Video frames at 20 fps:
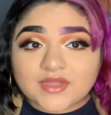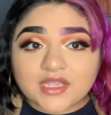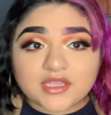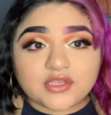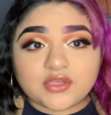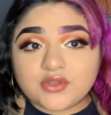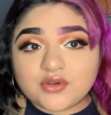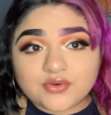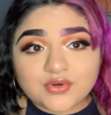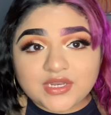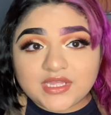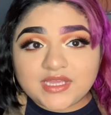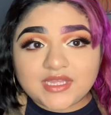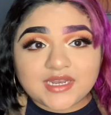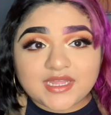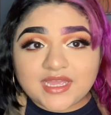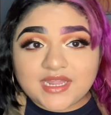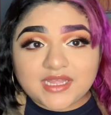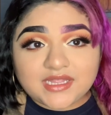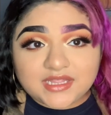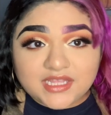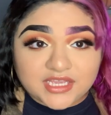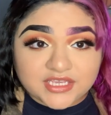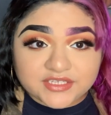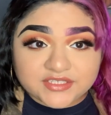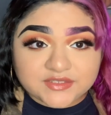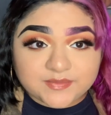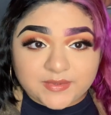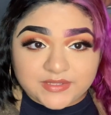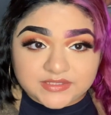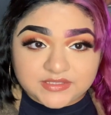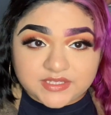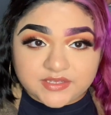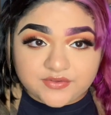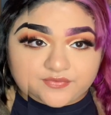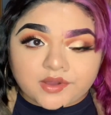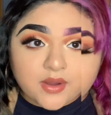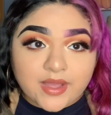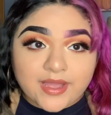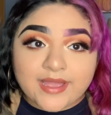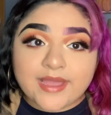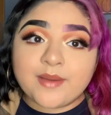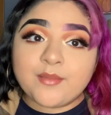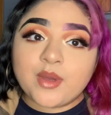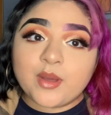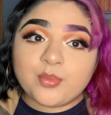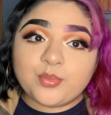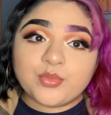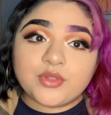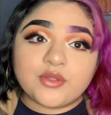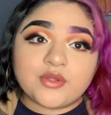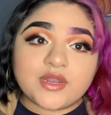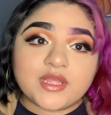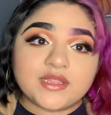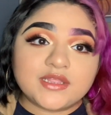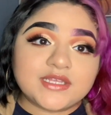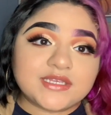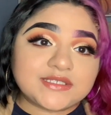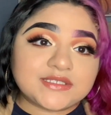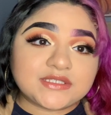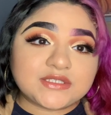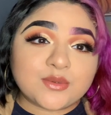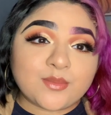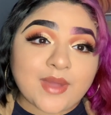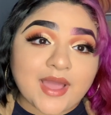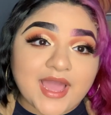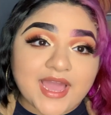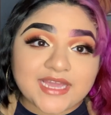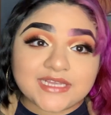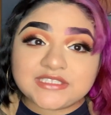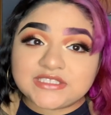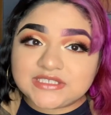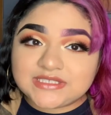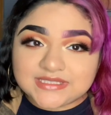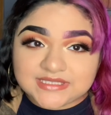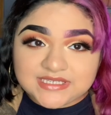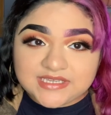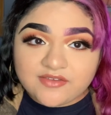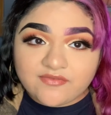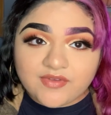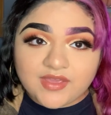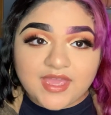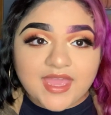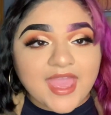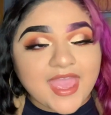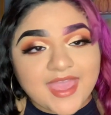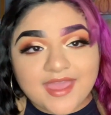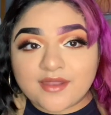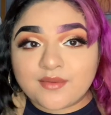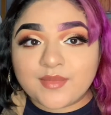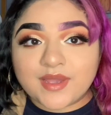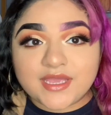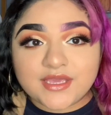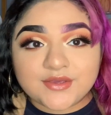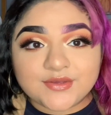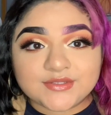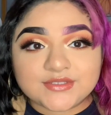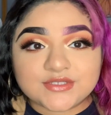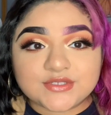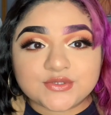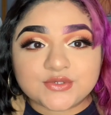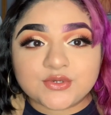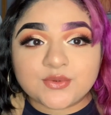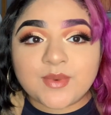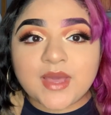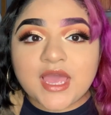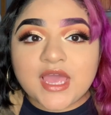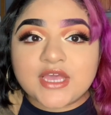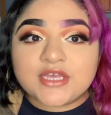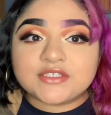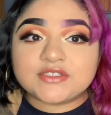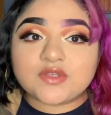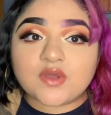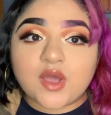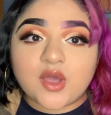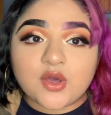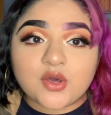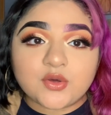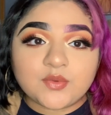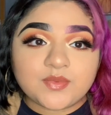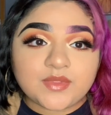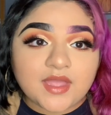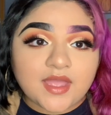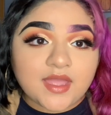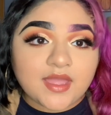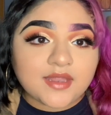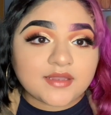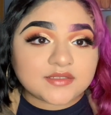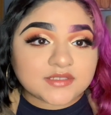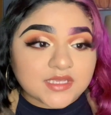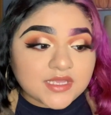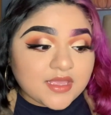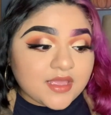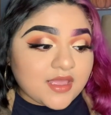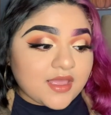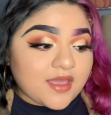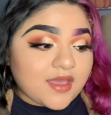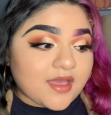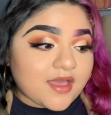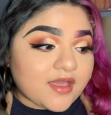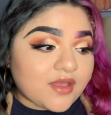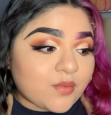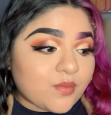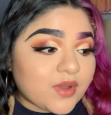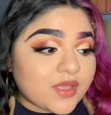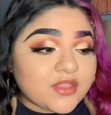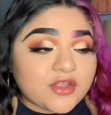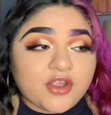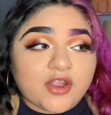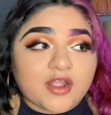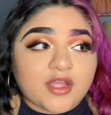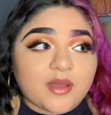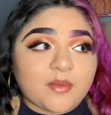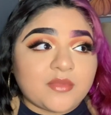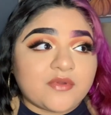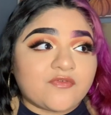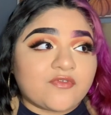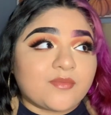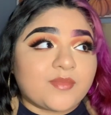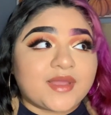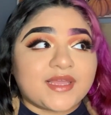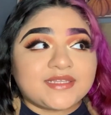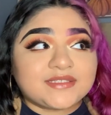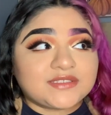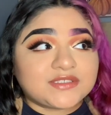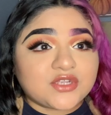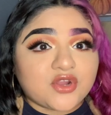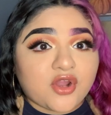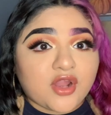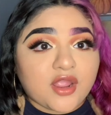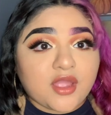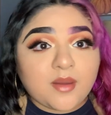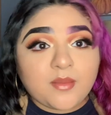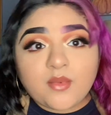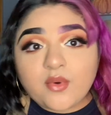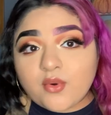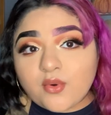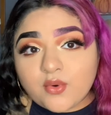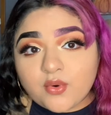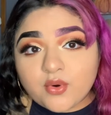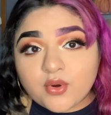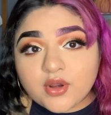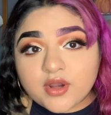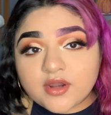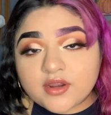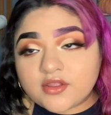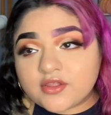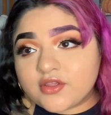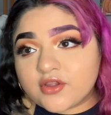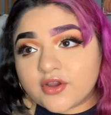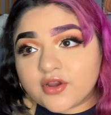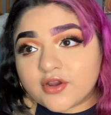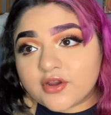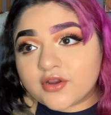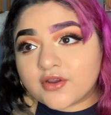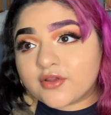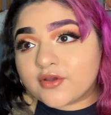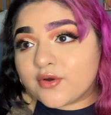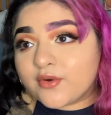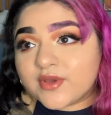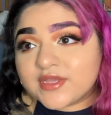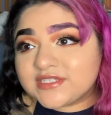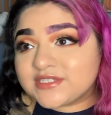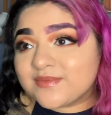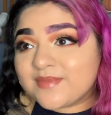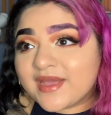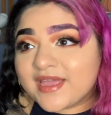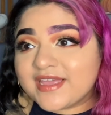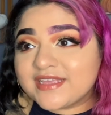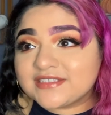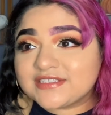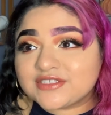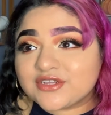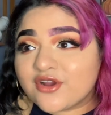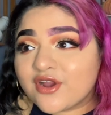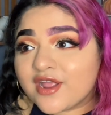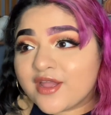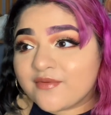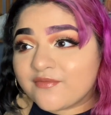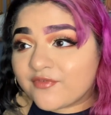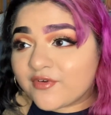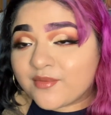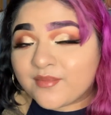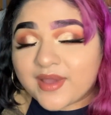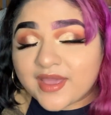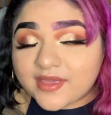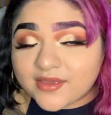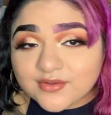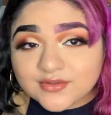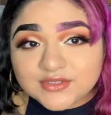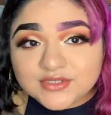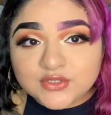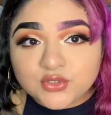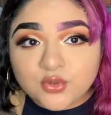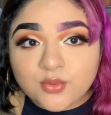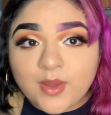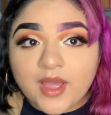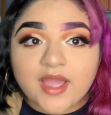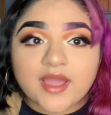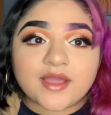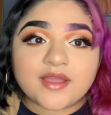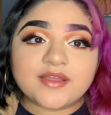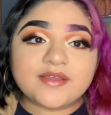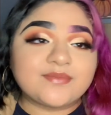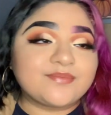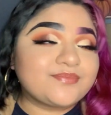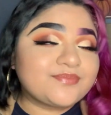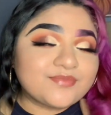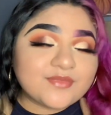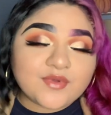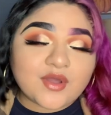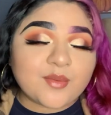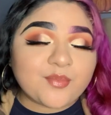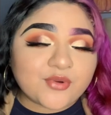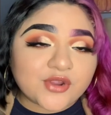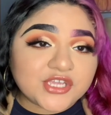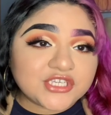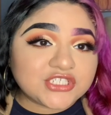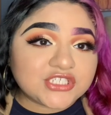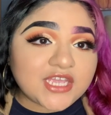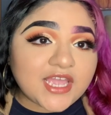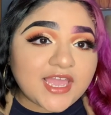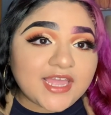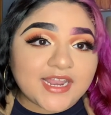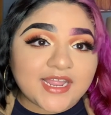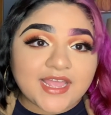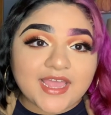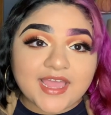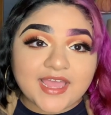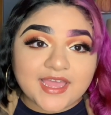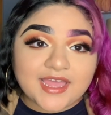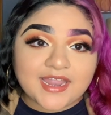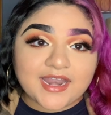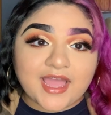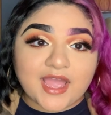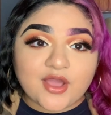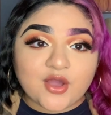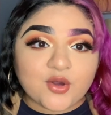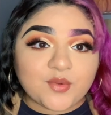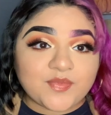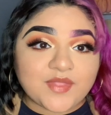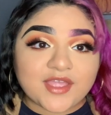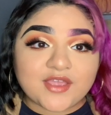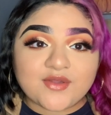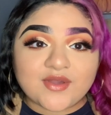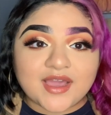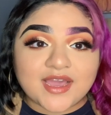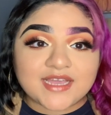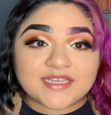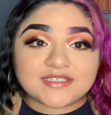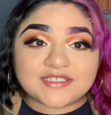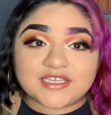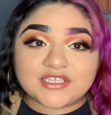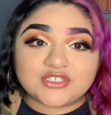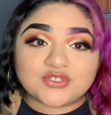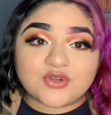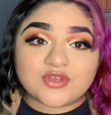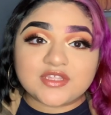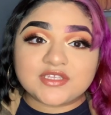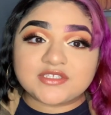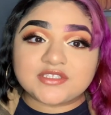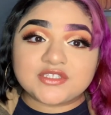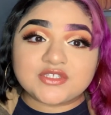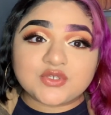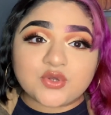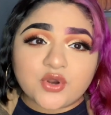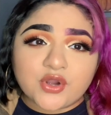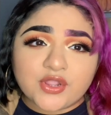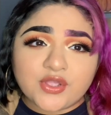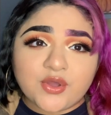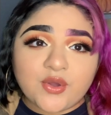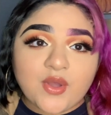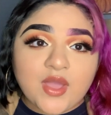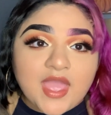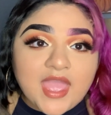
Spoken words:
you don't need anything expensive. Now I am uploading this to my IGTV and my YouTube, so I hope that whether you're coming from my Instagram or you're going to my Instagram from my YouTube, I appreciate it, and I hope that you guys enjoy this tutorial.